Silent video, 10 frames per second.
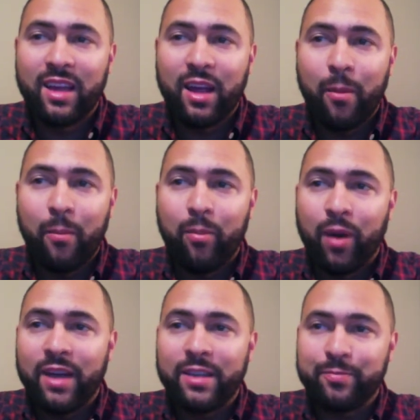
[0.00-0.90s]

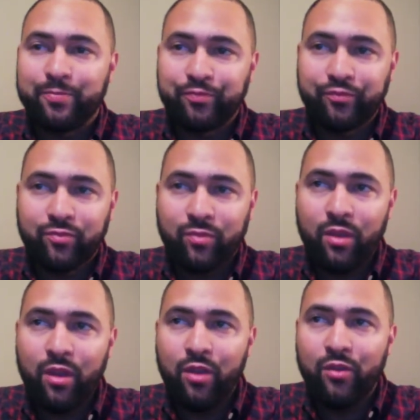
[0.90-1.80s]
But
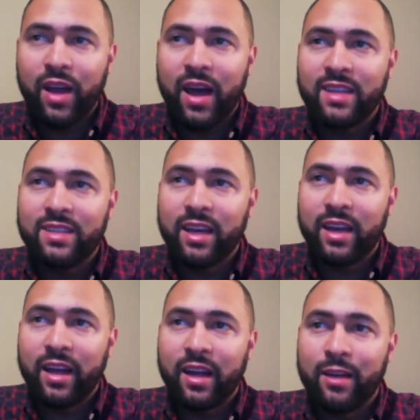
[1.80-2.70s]
you've got
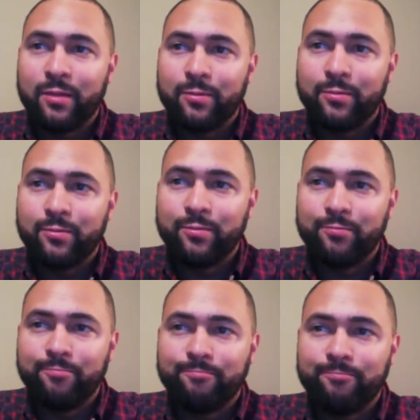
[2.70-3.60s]
a
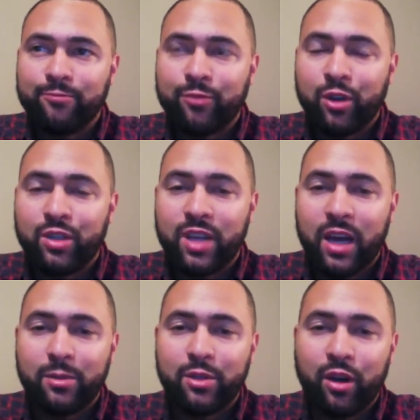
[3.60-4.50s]

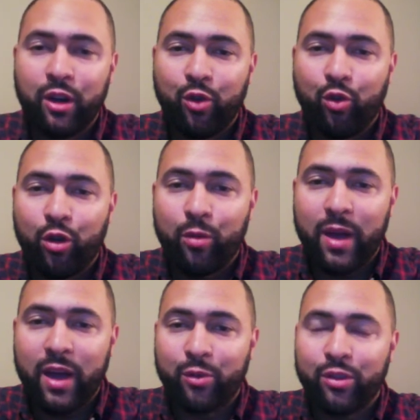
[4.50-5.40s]
first-time starting
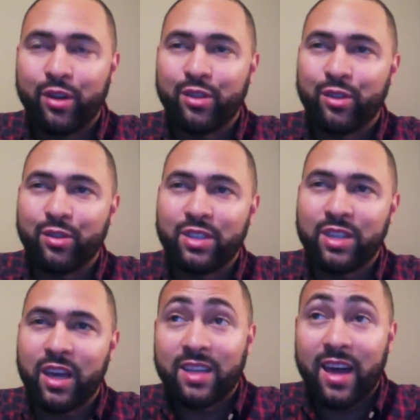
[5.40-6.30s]
quarterback with Arizona State.